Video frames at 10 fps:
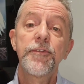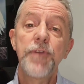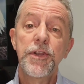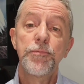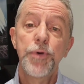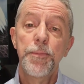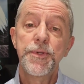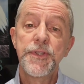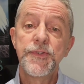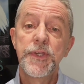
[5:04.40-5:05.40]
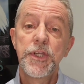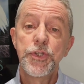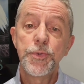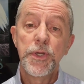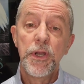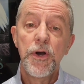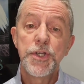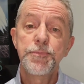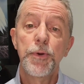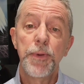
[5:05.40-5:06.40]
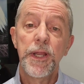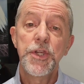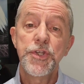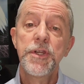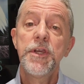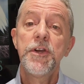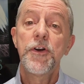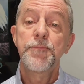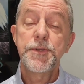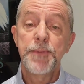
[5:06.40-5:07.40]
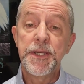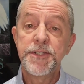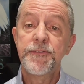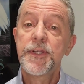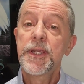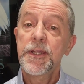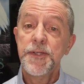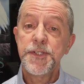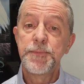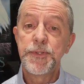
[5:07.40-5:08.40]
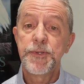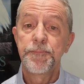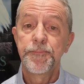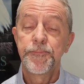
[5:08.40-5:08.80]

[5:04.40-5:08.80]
for rental properties due to a large population of prospective customers.